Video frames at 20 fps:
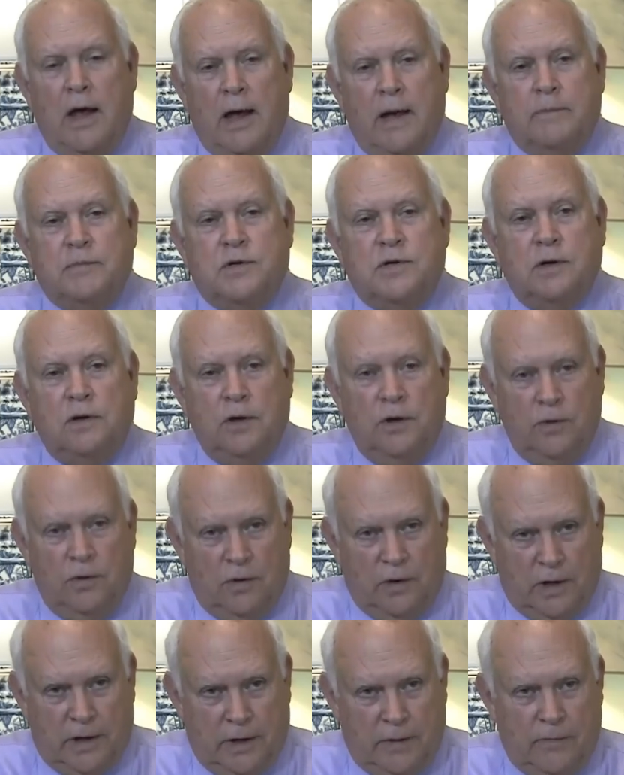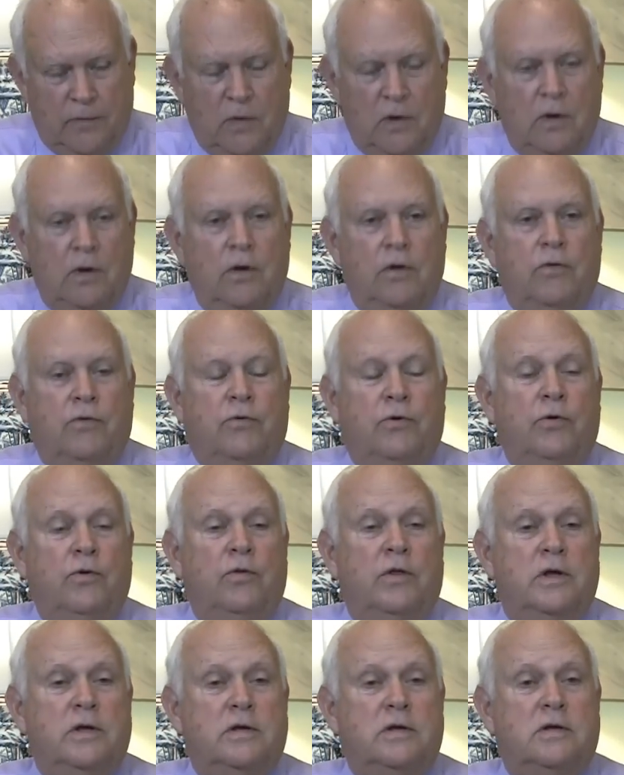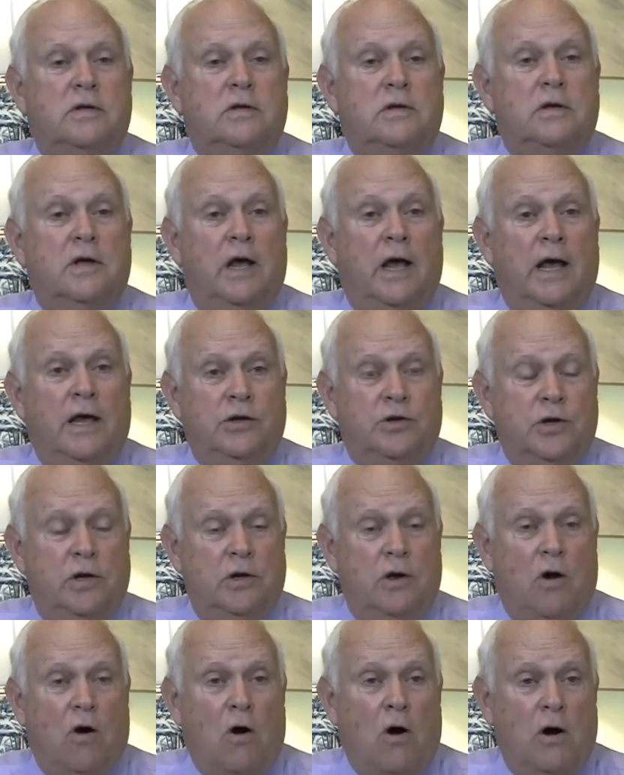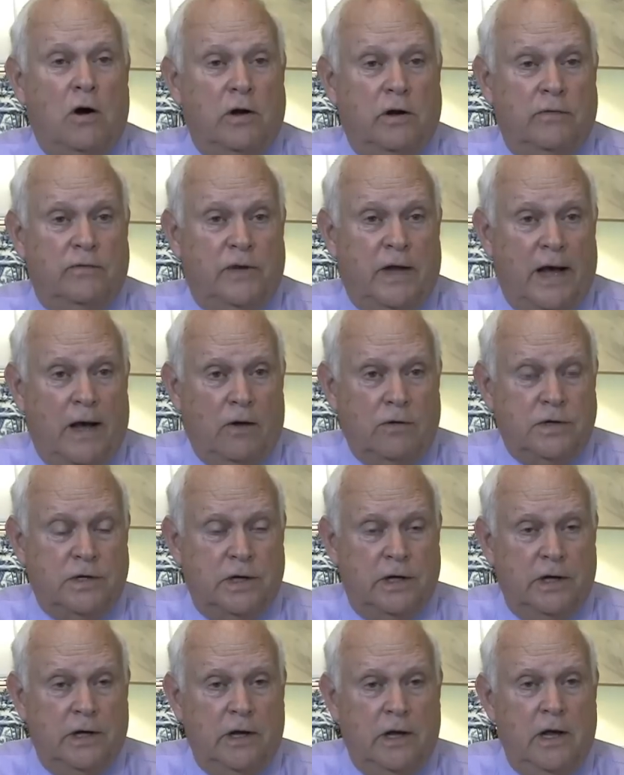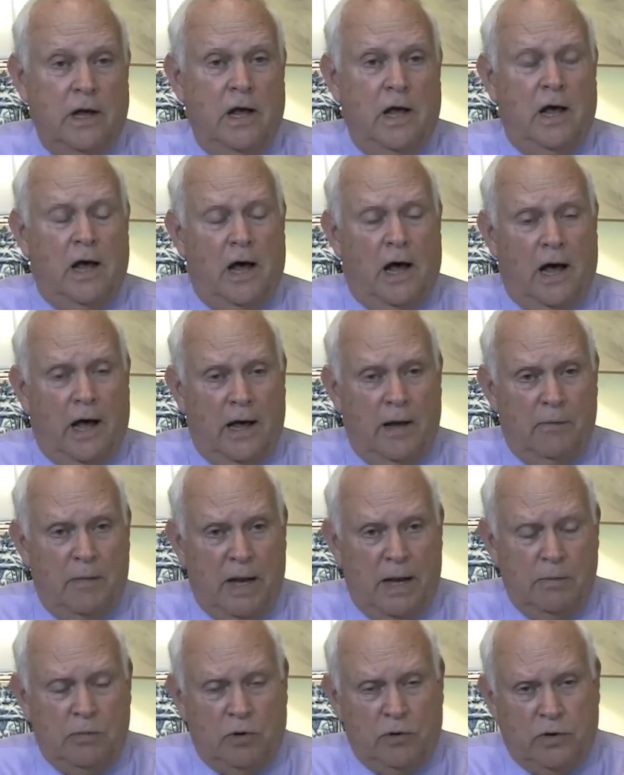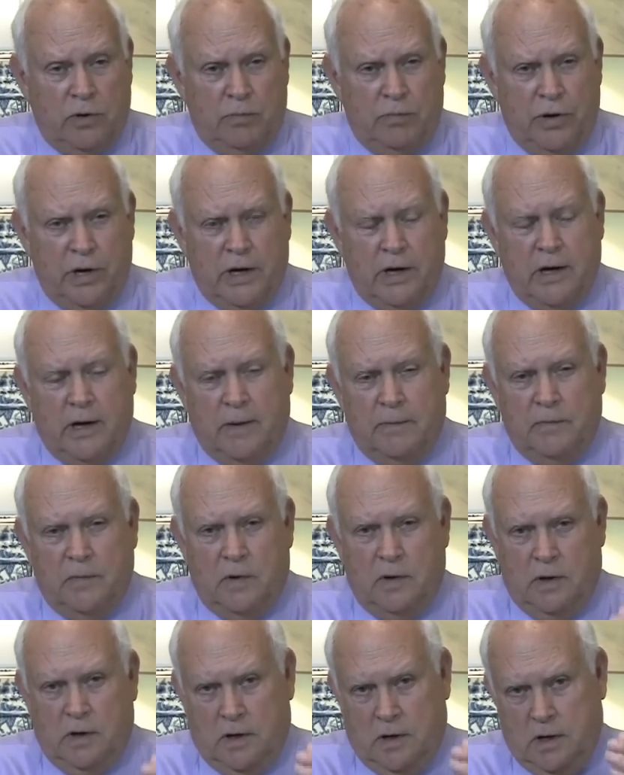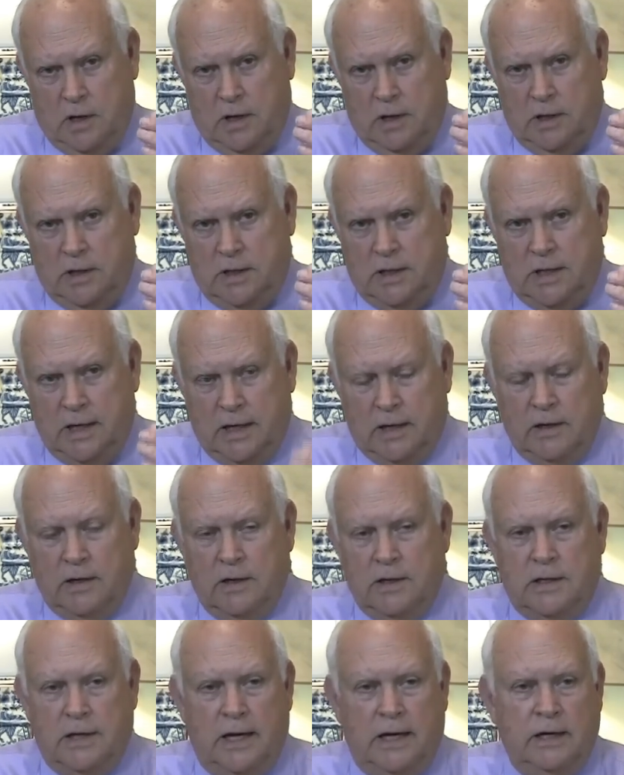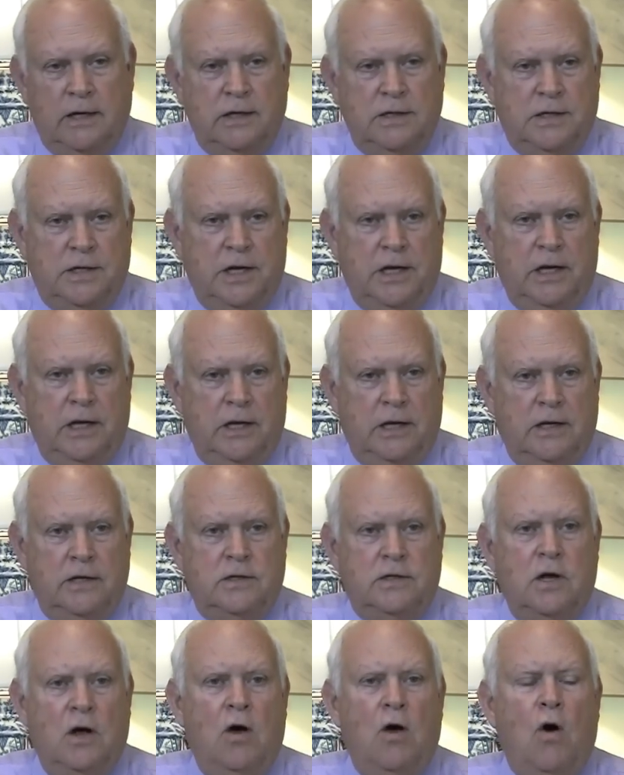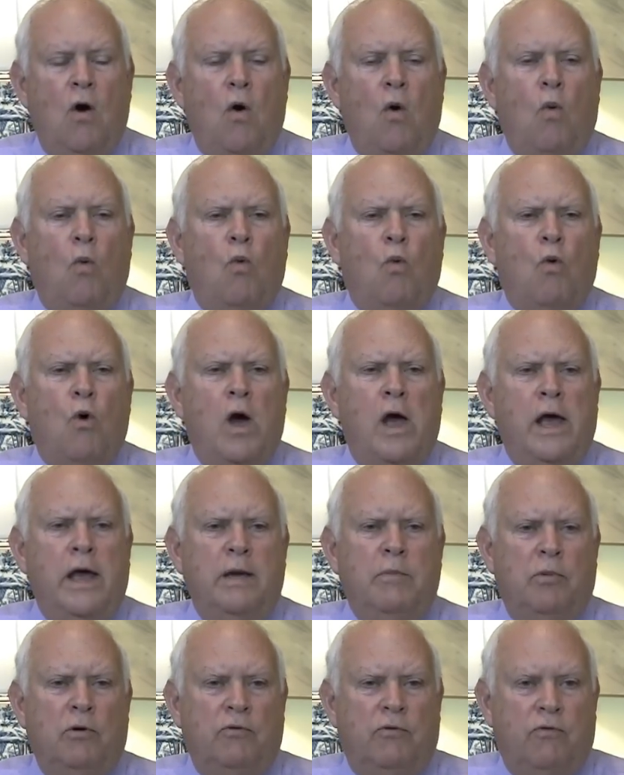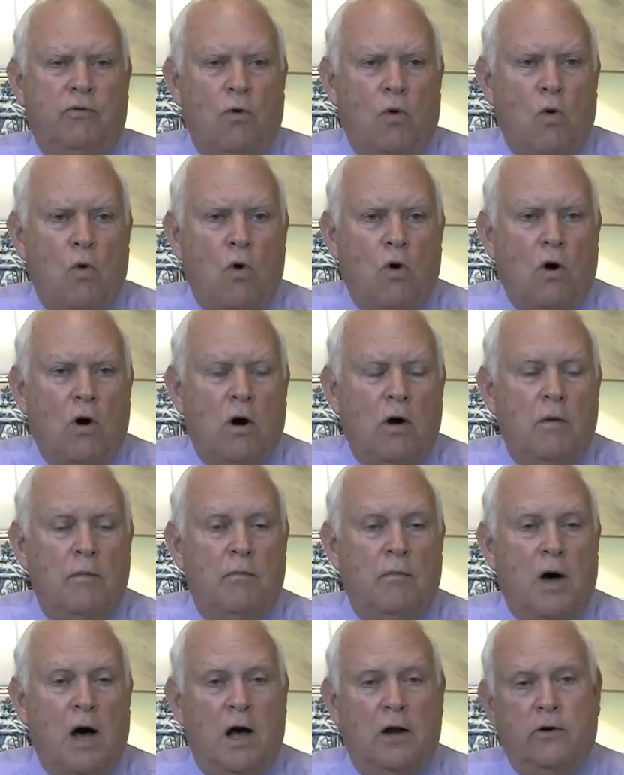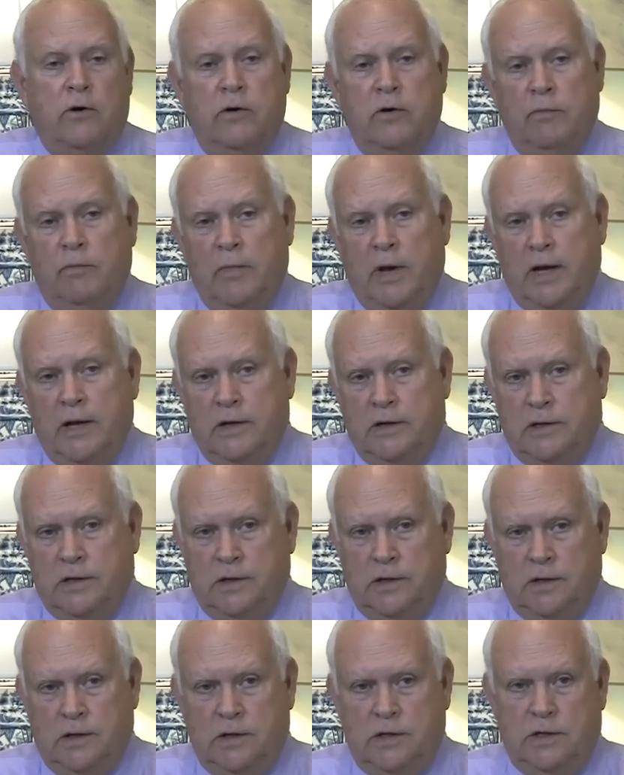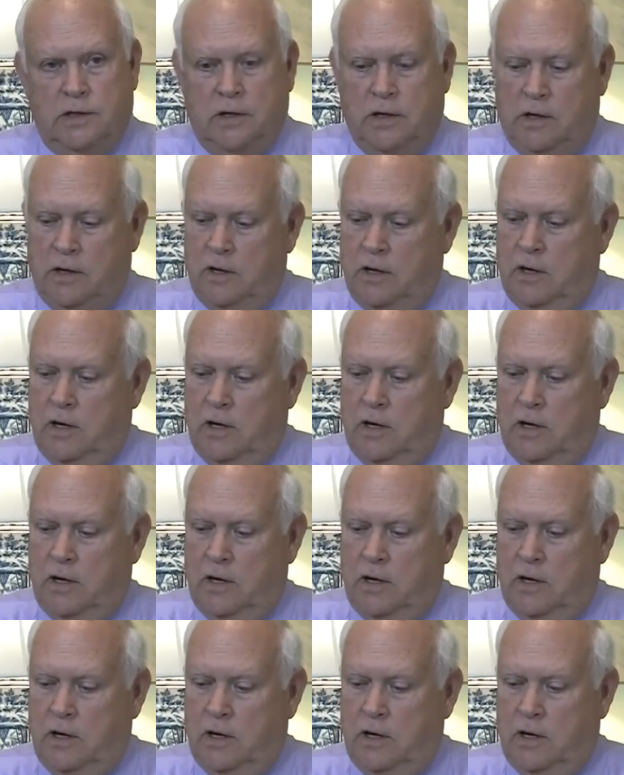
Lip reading: Absolutely. Through this ancient art of dowsing, I am able to pick up sickness and disease way before modern medicine's